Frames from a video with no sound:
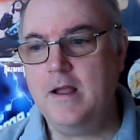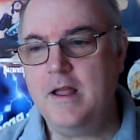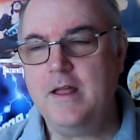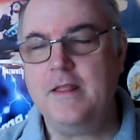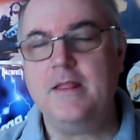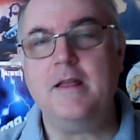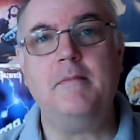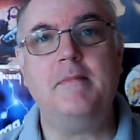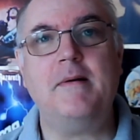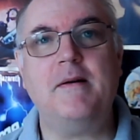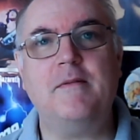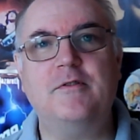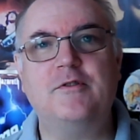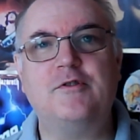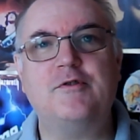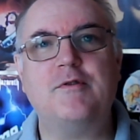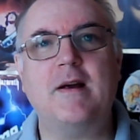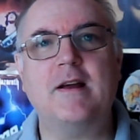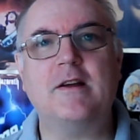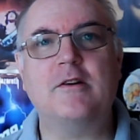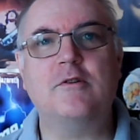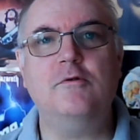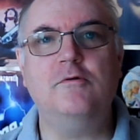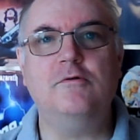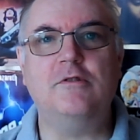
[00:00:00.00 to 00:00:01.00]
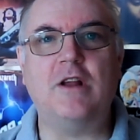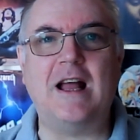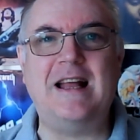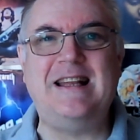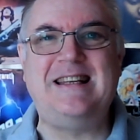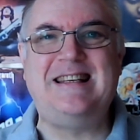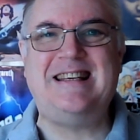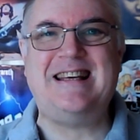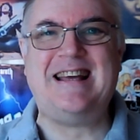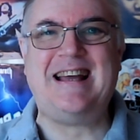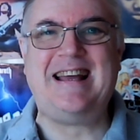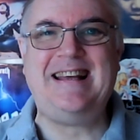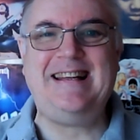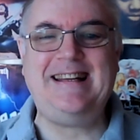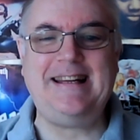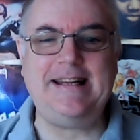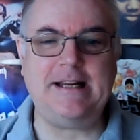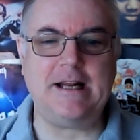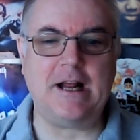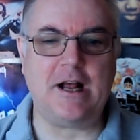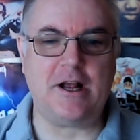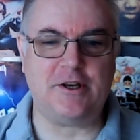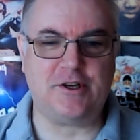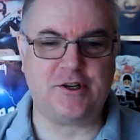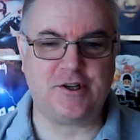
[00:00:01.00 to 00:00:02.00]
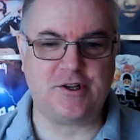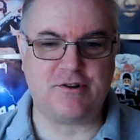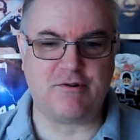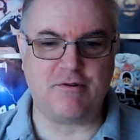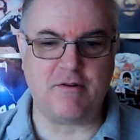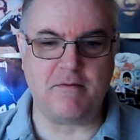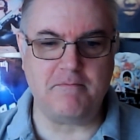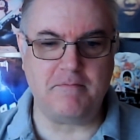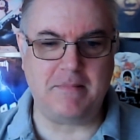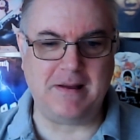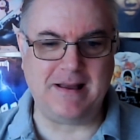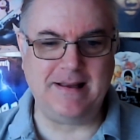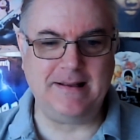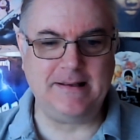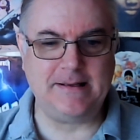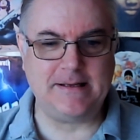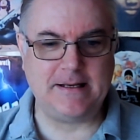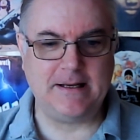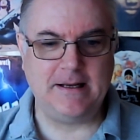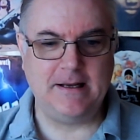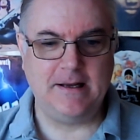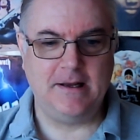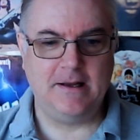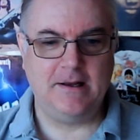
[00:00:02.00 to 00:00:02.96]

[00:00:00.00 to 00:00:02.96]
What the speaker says: Then we have a track called Jaded at a Strumpet.